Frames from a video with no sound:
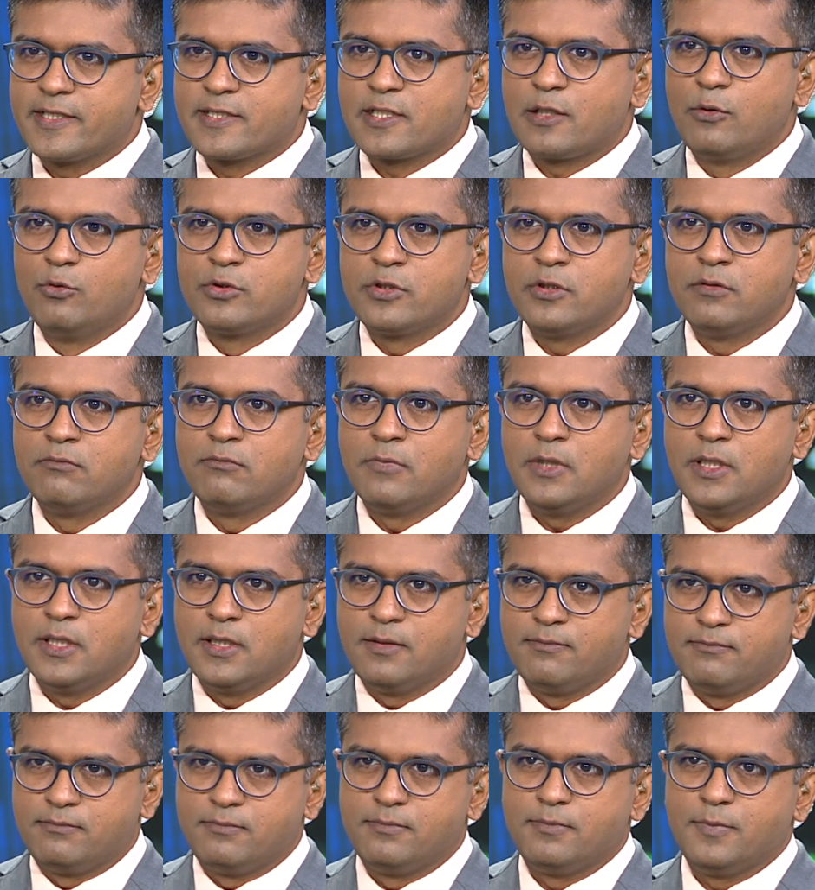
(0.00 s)
exclusion
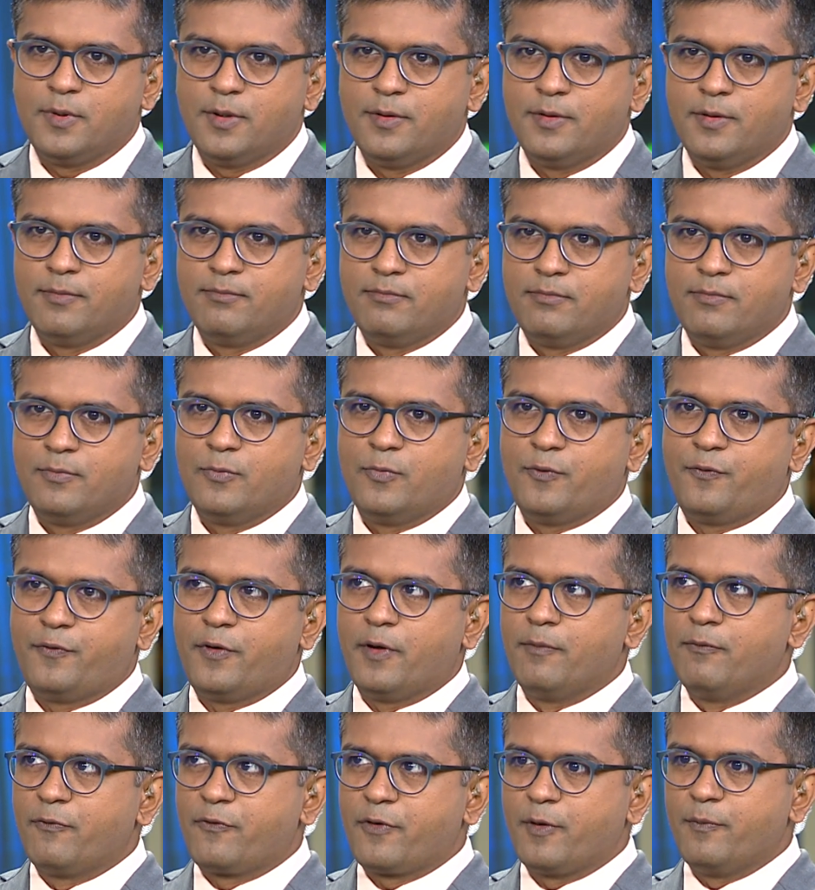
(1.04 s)
uh, uh,
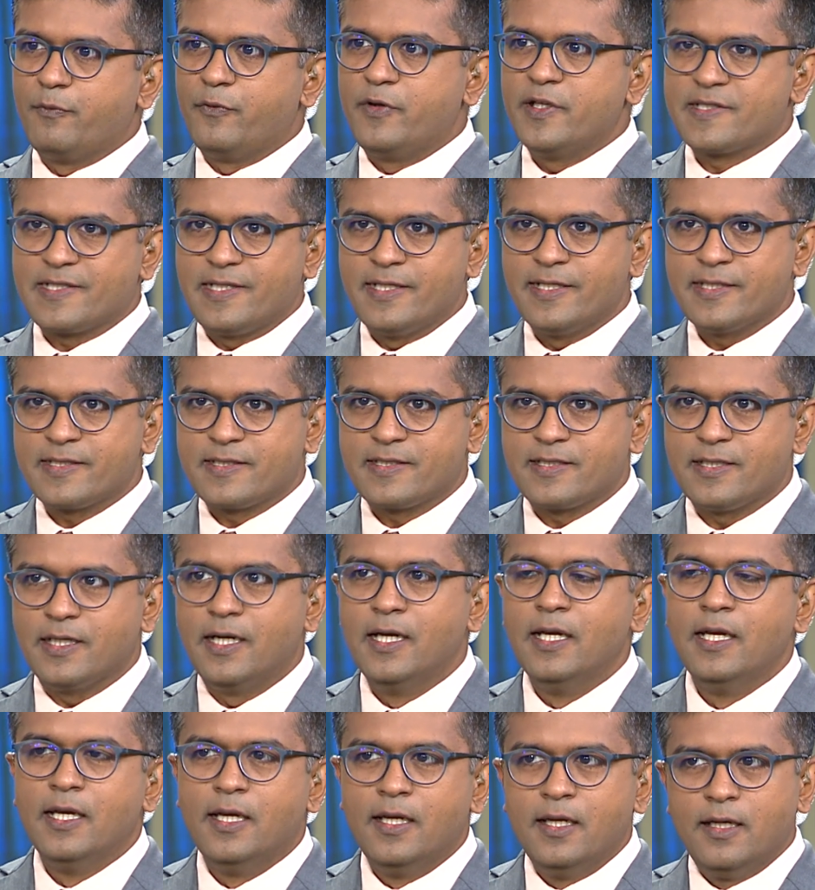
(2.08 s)
from, from this list,
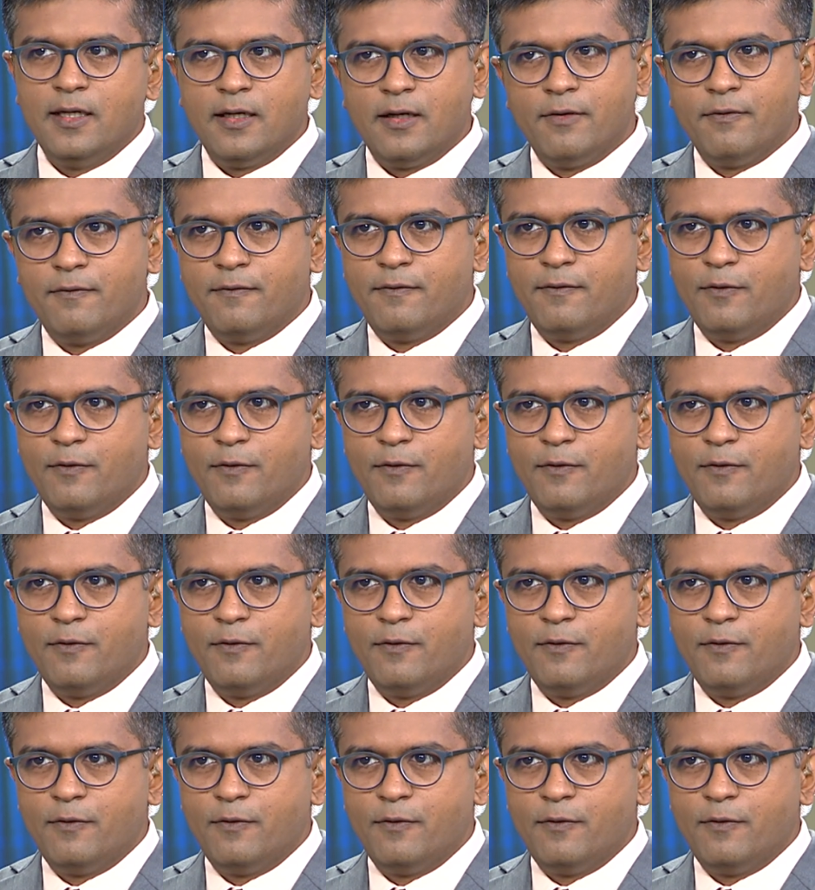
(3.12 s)
uh, uh,